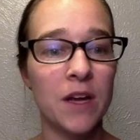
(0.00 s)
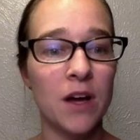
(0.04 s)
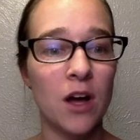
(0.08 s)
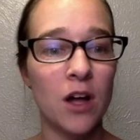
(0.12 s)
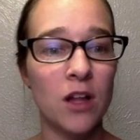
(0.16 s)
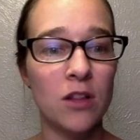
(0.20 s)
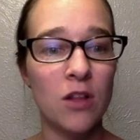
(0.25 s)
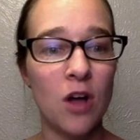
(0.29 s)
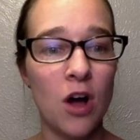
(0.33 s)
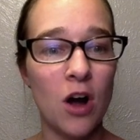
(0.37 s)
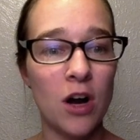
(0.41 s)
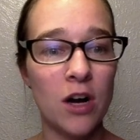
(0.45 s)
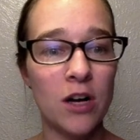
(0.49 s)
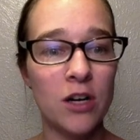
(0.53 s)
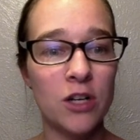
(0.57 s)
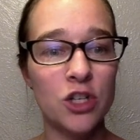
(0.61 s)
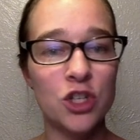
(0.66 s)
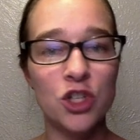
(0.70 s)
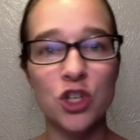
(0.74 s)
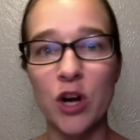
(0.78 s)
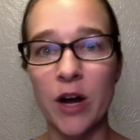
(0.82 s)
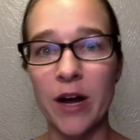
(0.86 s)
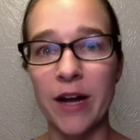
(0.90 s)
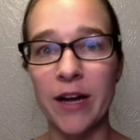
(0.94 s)
a
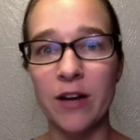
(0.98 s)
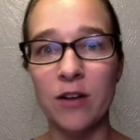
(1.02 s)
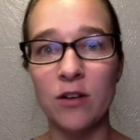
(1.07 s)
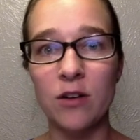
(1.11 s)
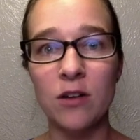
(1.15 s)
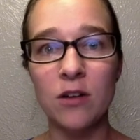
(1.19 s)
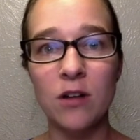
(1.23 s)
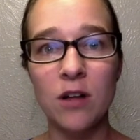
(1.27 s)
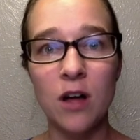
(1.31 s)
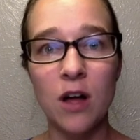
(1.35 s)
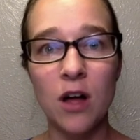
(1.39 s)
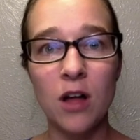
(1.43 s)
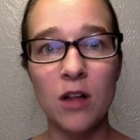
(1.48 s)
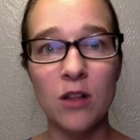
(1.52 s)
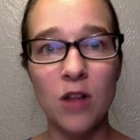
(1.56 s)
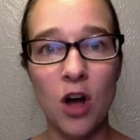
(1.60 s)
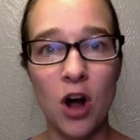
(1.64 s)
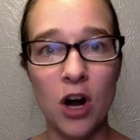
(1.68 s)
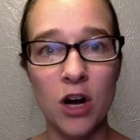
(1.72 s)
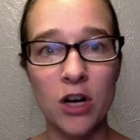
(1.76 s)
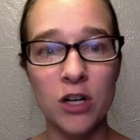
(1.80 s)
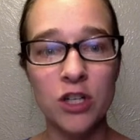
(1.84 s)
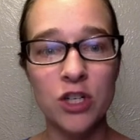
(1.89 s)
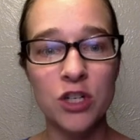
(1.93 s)
large triangle, a
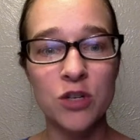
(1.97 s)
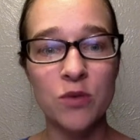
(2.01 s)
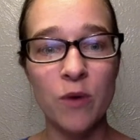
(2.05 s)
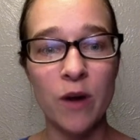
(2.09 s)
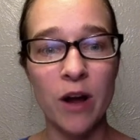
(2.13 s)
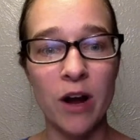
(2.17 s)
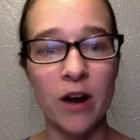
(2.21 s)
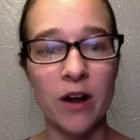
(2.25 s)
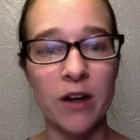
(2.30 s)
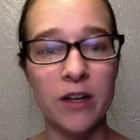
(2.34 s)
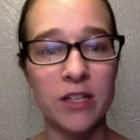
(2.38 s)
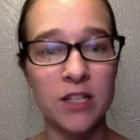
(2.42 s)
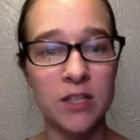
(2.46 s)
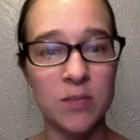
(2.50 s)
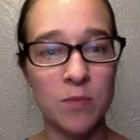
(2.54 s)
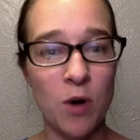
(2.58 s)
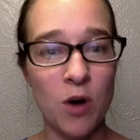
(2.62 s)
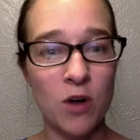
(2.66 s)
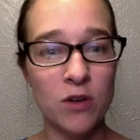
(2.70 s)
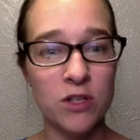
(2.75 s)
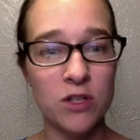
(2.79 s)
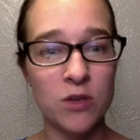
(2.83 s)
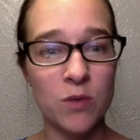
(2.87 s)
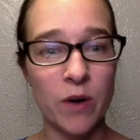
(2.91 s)
large square, and a
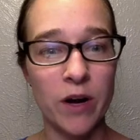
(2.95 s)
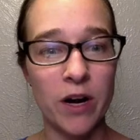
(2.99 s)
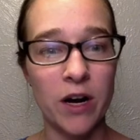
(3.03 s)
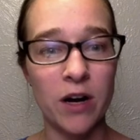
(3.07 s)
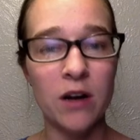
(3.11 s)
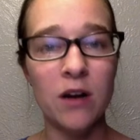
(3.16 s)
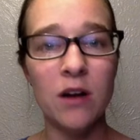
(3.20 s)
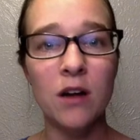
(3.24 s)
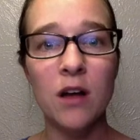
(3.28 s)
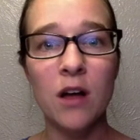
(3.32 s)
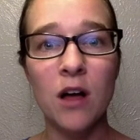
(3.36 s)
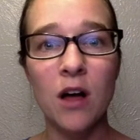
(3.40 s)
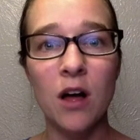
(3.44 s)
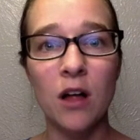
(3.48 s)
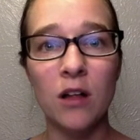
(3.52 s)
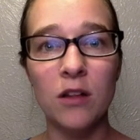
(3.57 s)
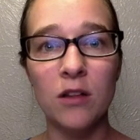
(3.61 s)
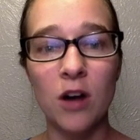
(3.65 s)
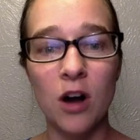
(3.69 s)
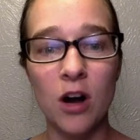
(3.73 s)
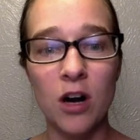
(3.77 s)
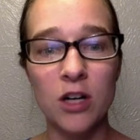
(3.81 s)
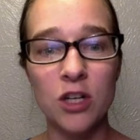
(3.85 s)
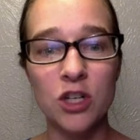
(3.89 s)
small square, a
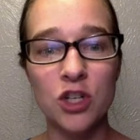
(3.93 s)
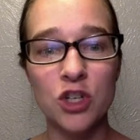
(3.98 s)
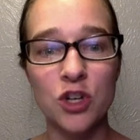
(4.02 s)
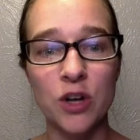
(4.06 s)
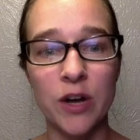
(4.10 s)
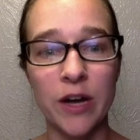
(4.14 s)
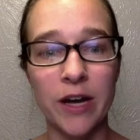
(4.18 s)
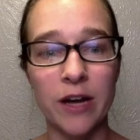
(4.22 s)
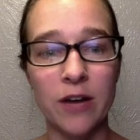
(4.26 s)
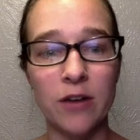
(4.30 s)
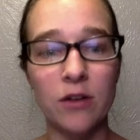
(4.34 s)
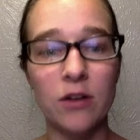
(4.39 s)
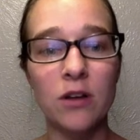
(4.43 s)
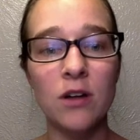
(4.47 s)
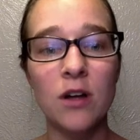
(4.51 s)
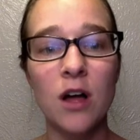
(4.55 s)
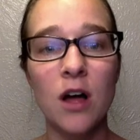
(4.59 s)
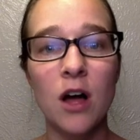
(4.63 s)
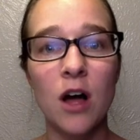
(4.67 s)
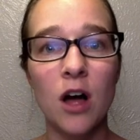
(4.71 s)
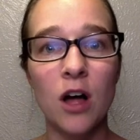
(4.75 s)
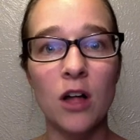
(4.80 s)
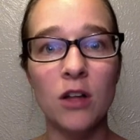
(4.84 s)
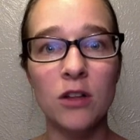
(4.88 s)
large triangle,
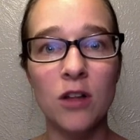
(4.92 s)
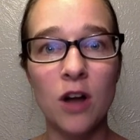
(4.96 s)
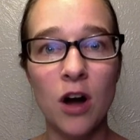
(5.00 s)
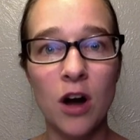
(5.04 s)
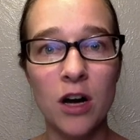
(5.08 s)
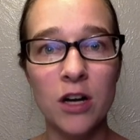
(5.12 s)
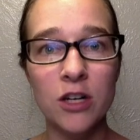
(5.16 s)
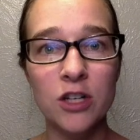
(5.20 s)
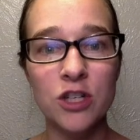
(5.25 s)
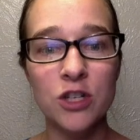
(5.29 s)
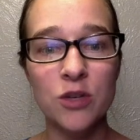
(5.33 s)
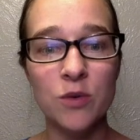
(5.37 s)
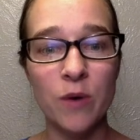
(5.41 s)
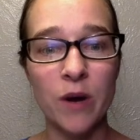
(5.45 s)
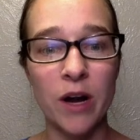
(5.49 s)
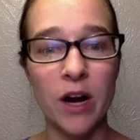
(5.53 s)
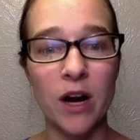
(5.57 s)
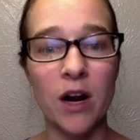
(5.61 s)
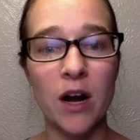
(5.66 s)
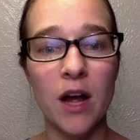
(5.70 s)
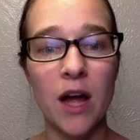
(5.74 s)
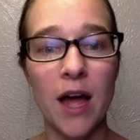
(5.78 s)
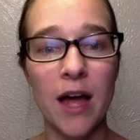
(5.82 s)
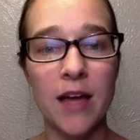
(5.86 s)
a large
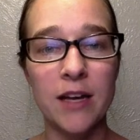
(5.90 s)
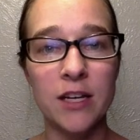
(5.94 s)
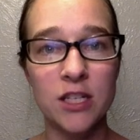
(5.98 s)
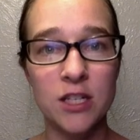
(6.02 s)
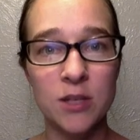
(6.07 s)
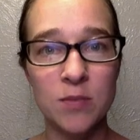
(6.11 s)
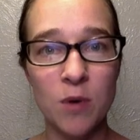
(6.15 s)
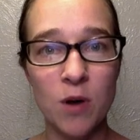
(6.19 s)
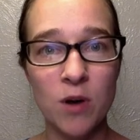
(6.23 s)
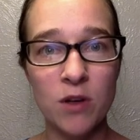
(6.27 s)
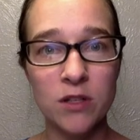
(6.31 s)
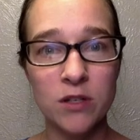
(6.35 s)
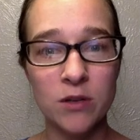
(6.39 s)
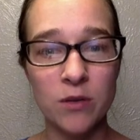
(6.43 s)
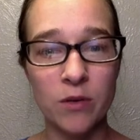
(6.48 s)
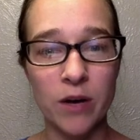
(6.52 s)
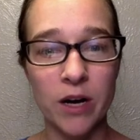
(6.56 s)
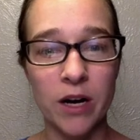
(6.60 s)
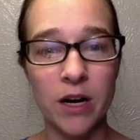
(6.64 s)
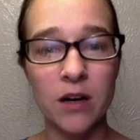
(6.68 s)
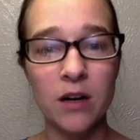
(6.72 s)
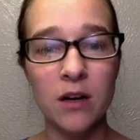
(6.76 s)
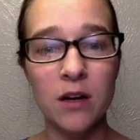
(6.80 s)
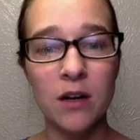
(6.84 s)
square, and a small
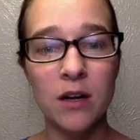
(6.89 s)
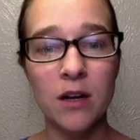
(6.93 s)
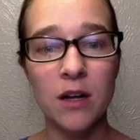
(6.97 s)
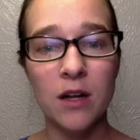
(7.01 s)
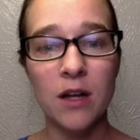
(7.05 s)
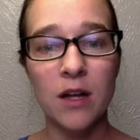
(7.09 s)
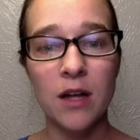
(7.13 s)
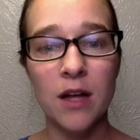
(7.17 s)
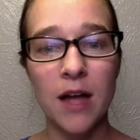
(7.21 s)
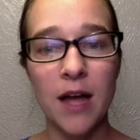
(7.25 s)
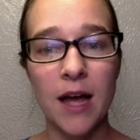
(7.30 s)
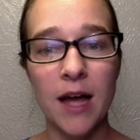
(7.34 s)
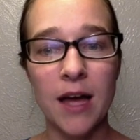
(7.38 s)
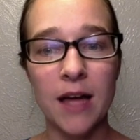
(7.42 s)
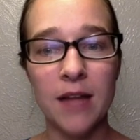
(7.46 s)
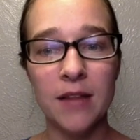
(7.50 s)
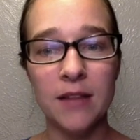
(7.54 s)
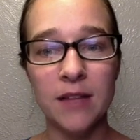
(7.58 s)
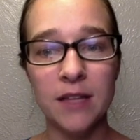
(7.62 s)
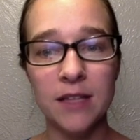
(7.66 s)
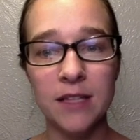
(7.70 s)
square. And